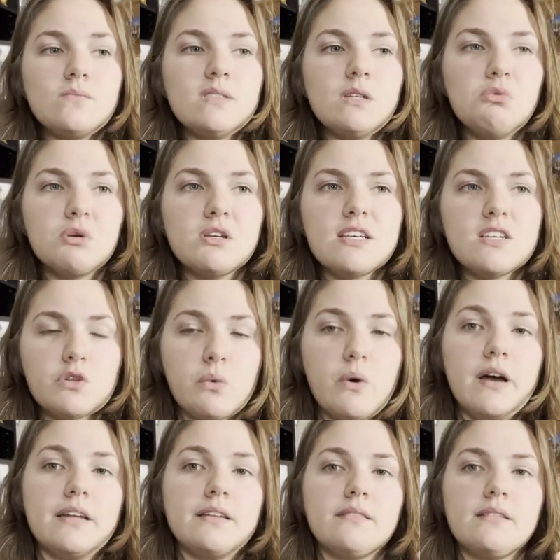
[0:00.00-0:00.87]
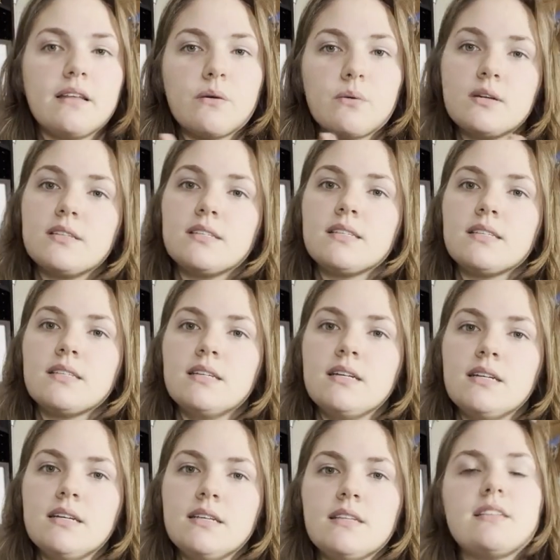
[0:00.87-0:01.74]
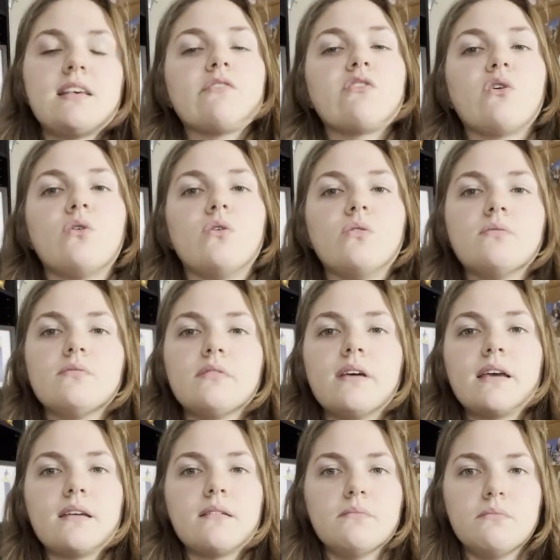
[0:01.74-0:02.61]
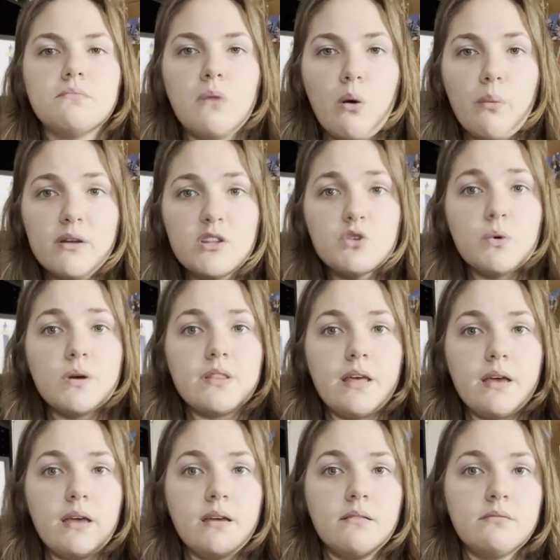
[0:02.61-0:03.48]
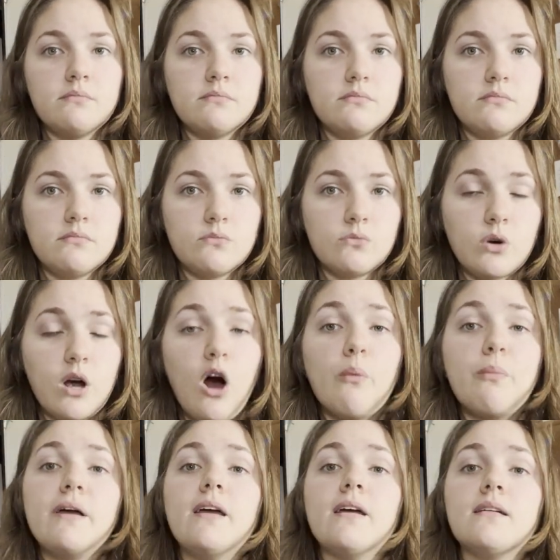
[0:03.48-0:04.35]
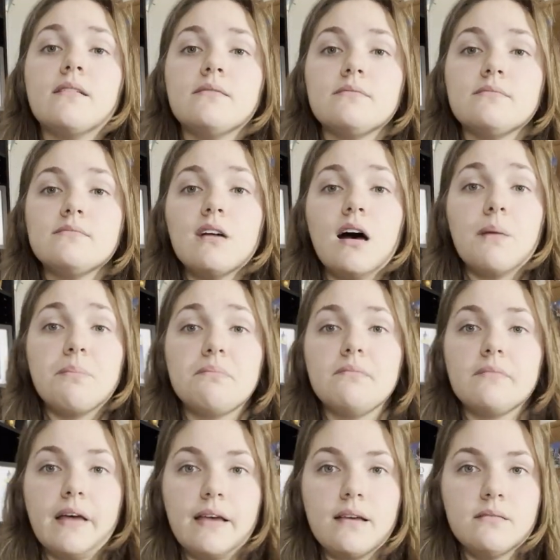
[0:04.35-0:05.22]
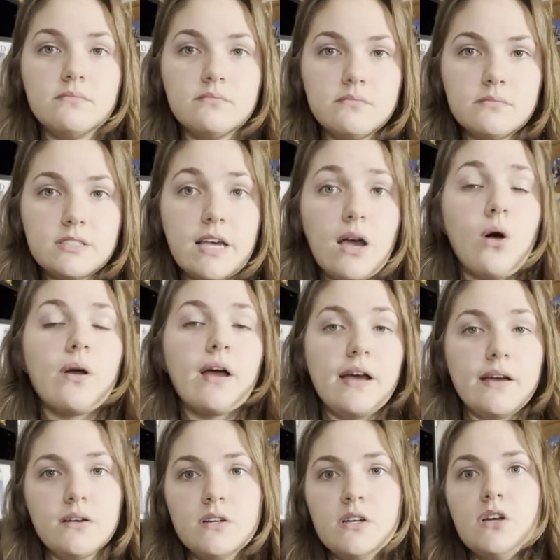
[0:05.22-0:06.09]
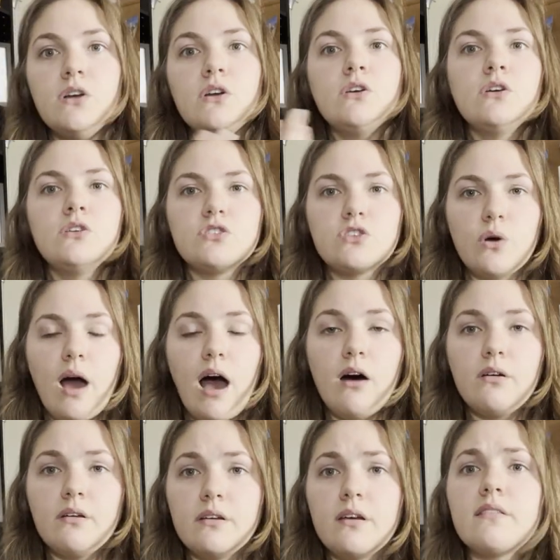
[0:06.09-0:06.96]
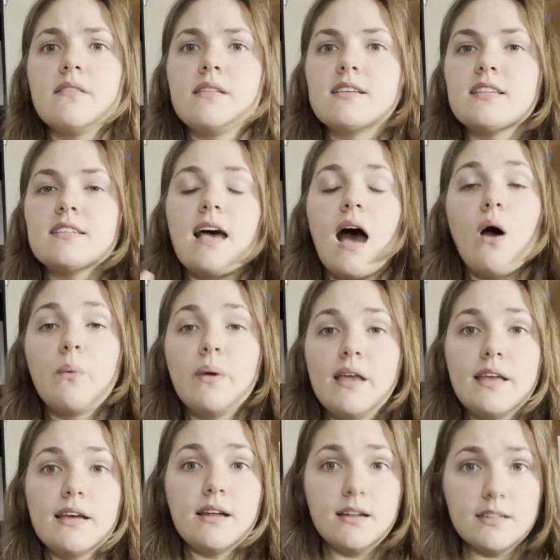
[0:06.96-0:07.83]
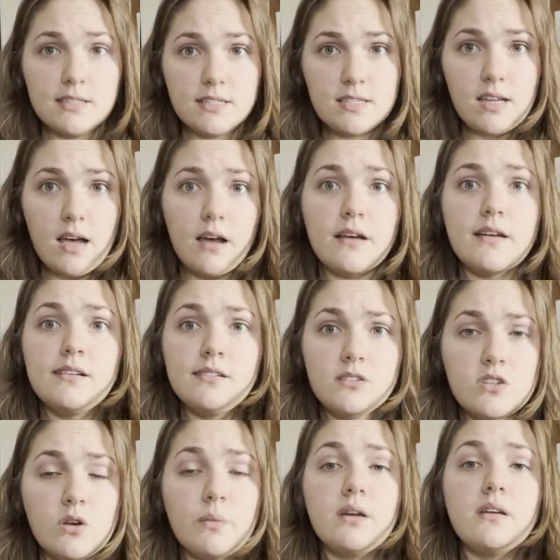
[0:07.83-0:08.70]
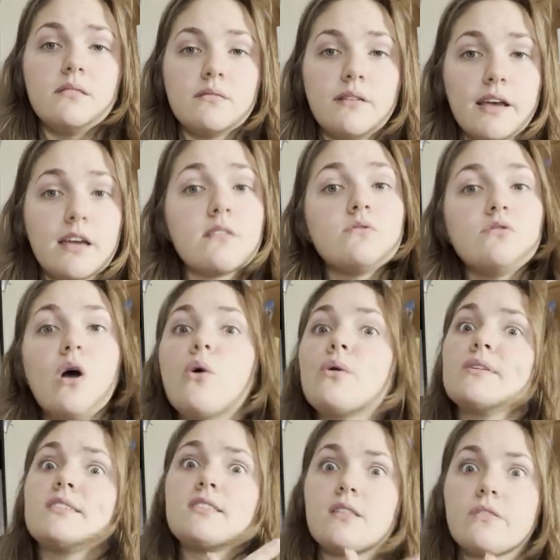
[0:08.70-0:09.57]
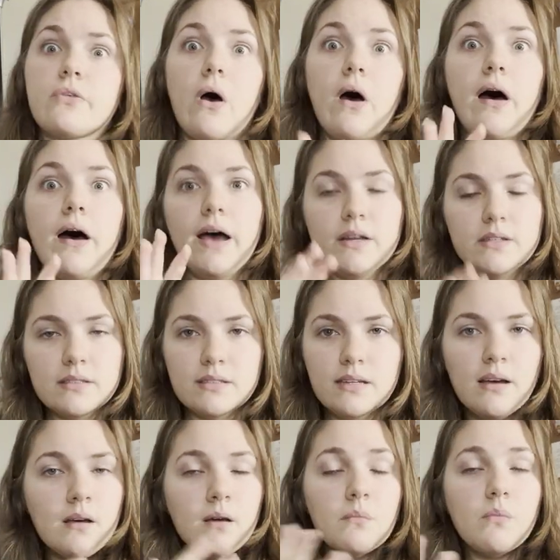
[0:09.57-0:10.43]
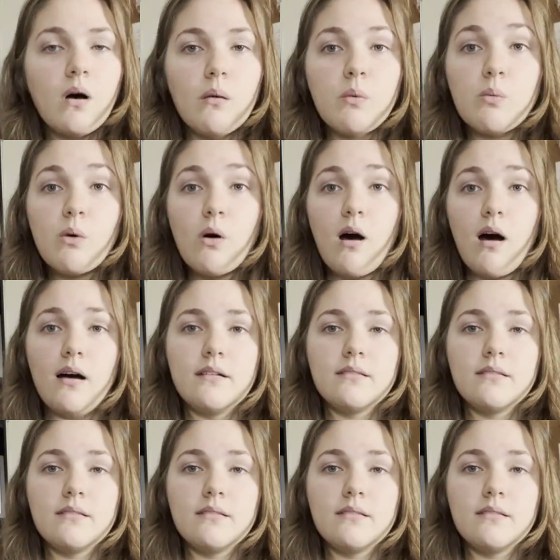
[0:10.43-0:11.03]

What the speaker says: Where this one, there was several, like, moments where they were helping up, like, say, okay, so this is how we get unstuck. So we, like, notice the thought and blah, blah, blah.